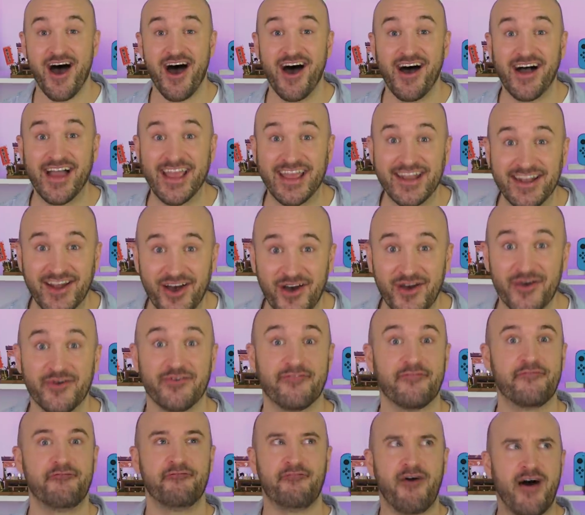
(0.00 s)
I
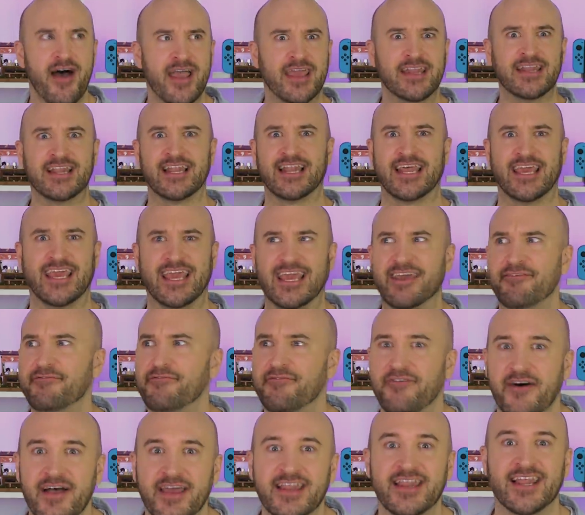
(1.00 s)
know, finally, it
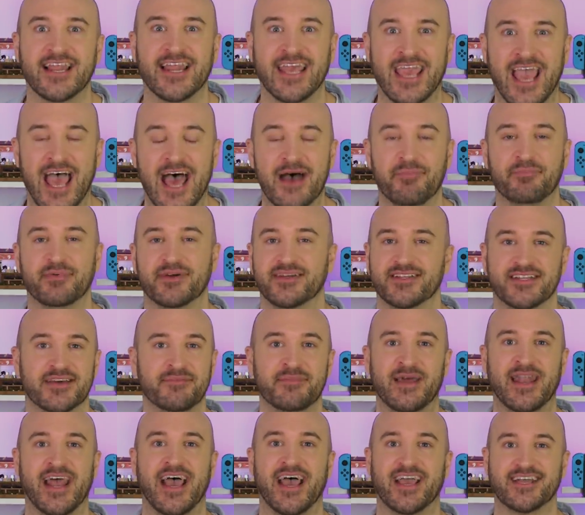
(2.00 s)
finally happened.
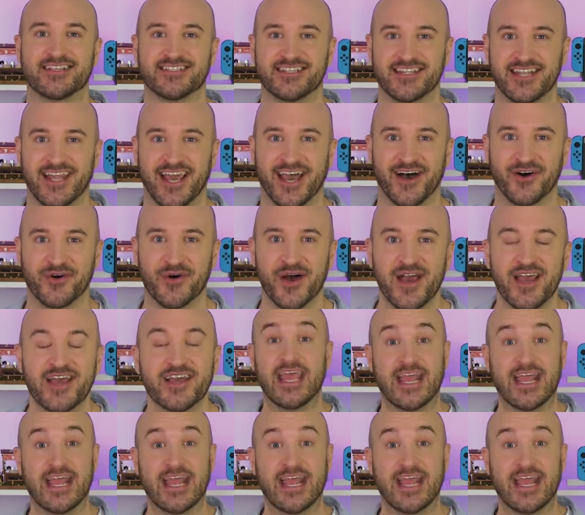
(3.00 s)
I'm an actor now.